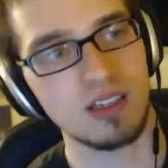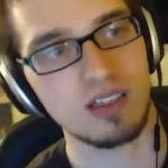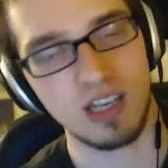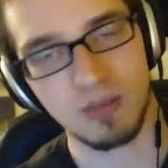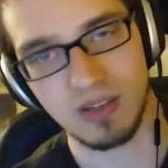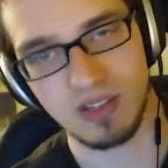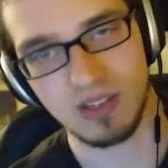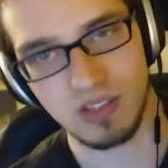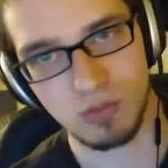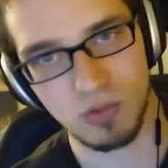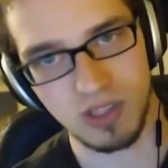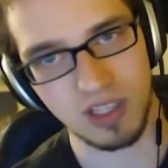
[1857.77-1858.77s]
send a
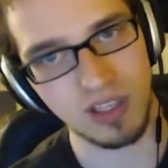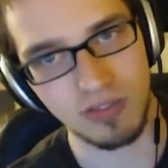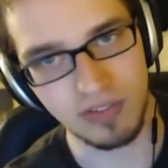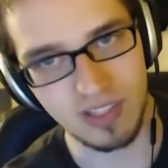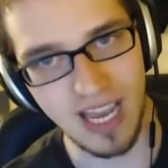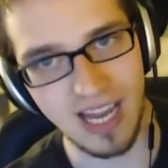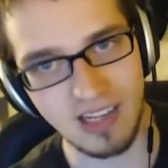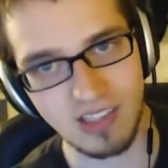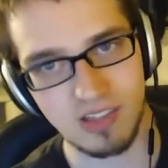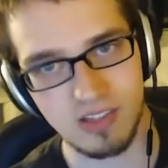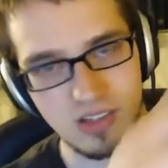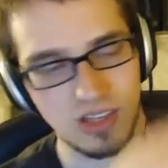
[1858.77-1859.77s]
message with a GIF
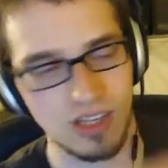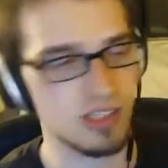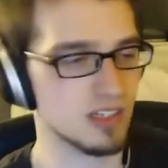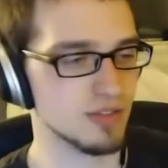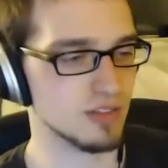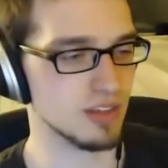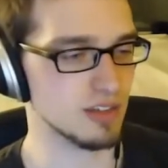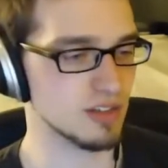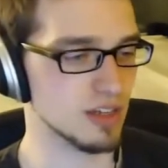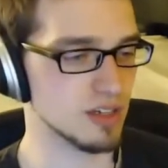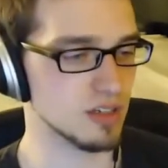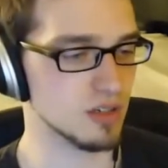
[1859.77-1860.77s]
attached. There's all kinds of different things
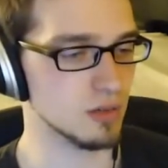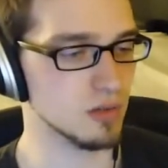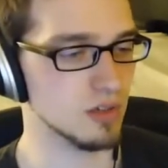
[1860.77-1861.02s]
I can do.